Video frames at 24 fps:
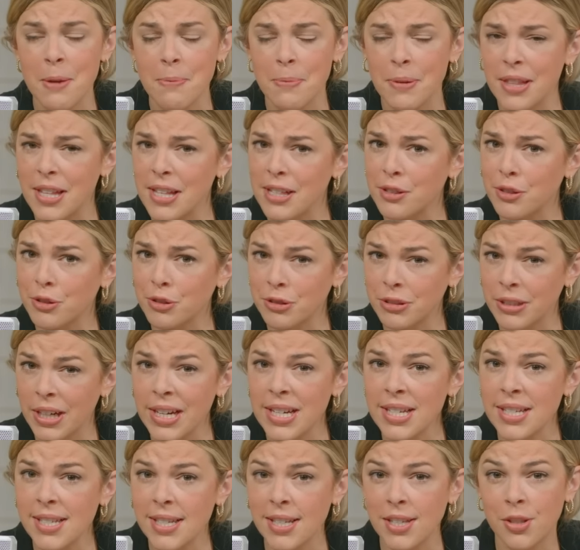but these
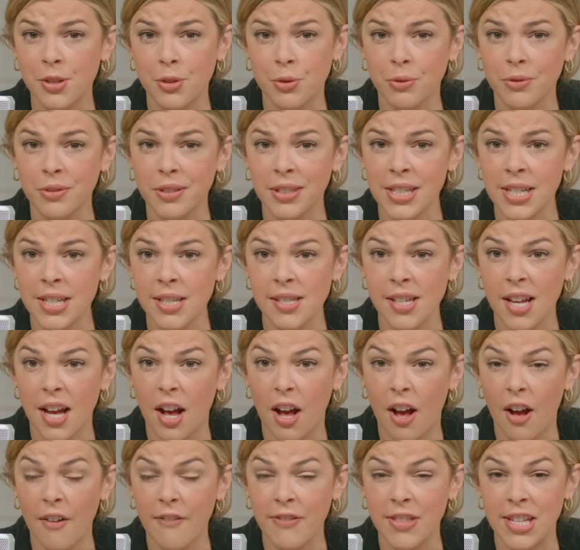crazy stories
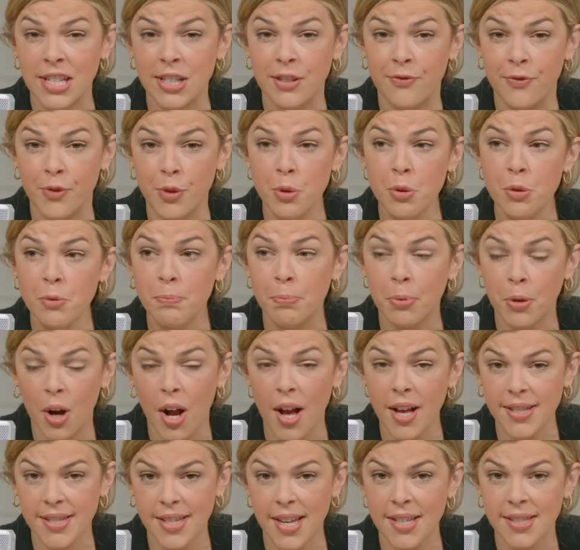of these food
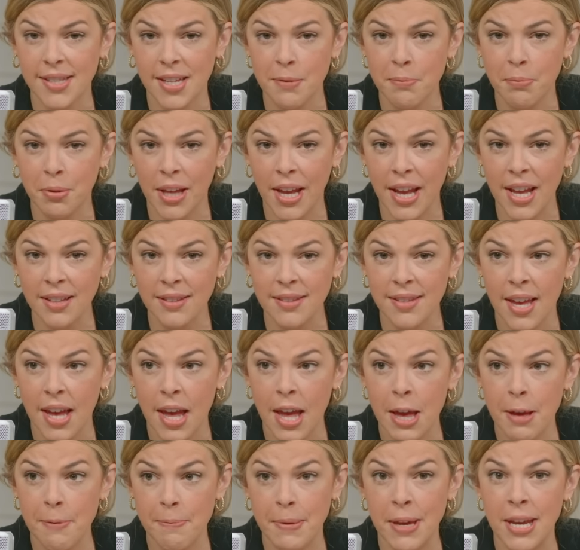processing plants
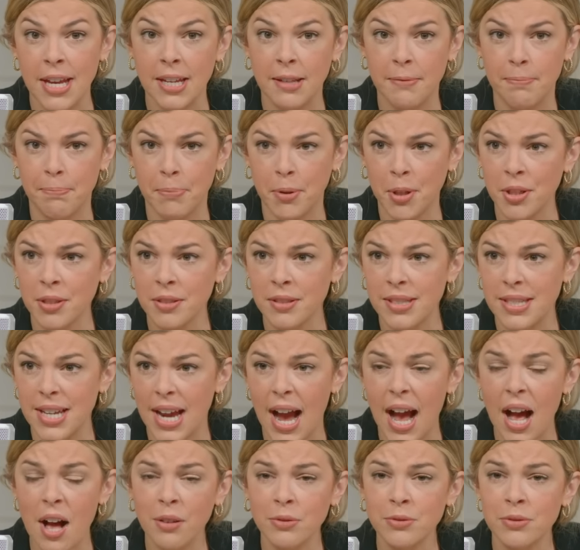being burned
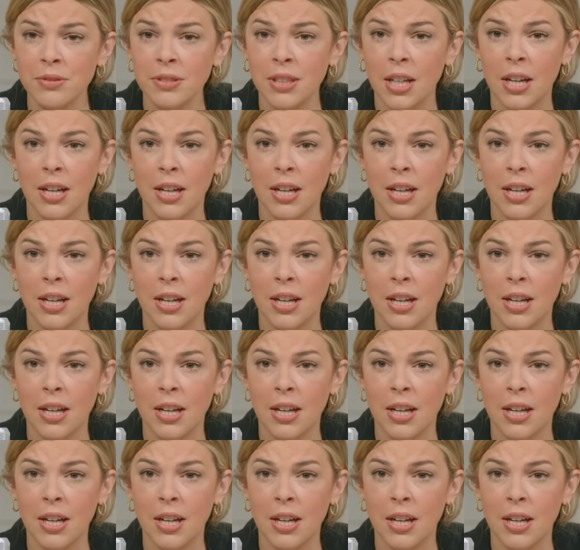down